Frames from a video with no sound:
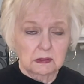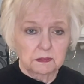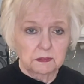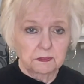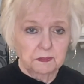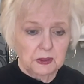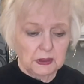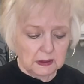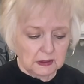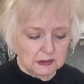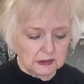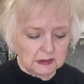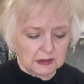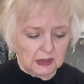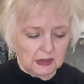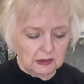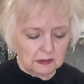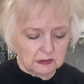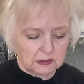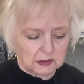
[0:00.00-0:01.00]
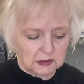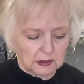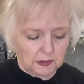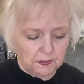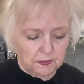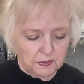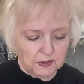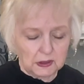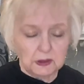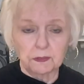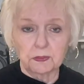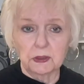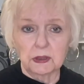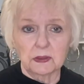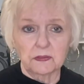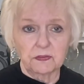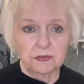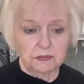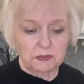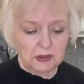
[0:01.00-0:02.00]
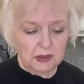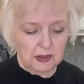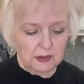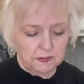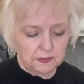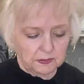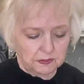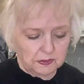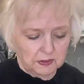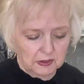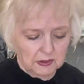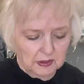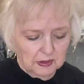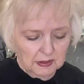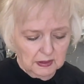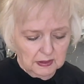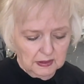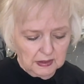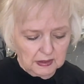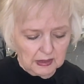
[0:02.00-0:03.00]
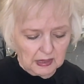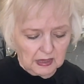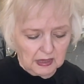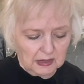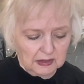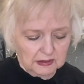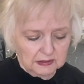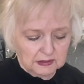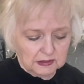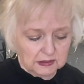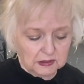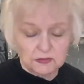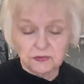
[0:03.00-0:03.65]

peelings out, separate the peeling from the apple. I just